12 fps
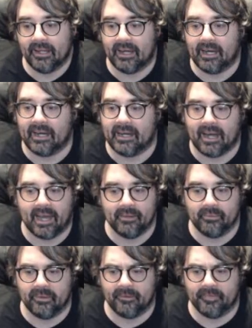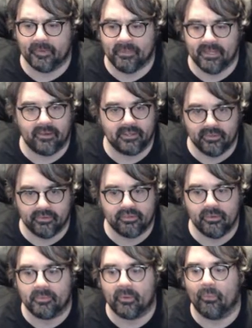I don't know if it'll be here on
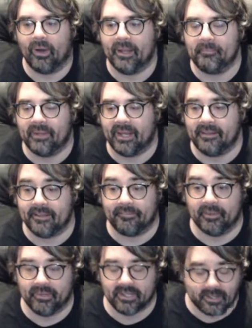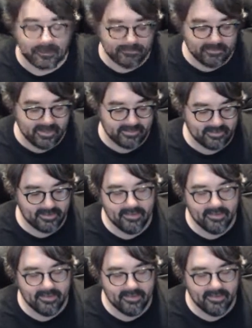YouTube or what, but I definitely want to cover it.